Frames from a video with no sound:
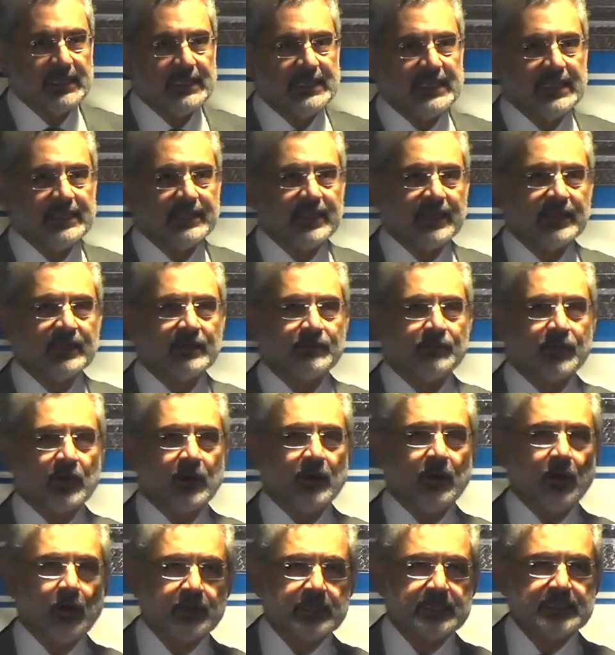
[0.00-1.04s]
earlier that
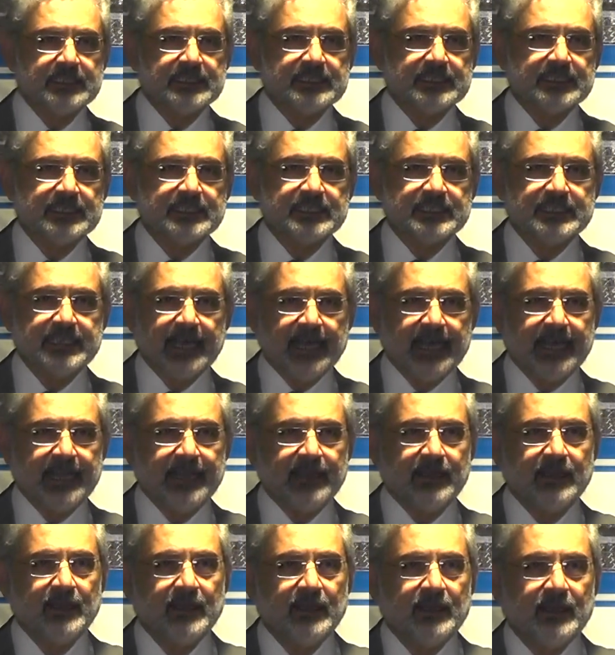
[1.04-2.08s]
ordinances
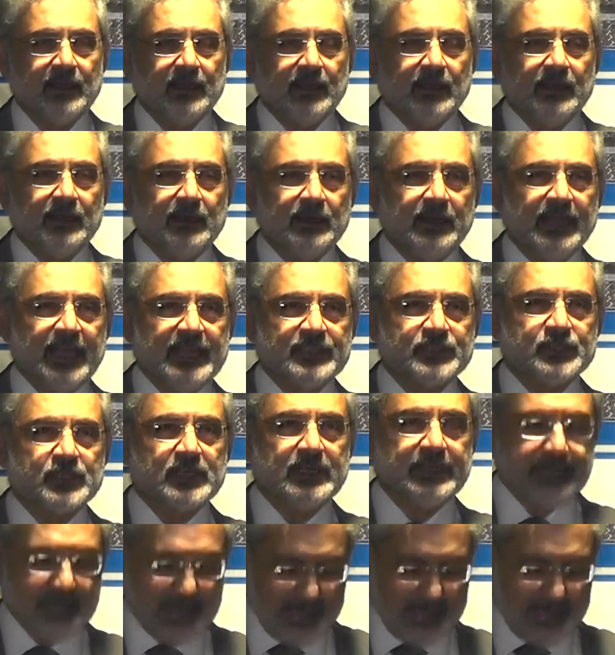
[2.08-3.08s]
naturally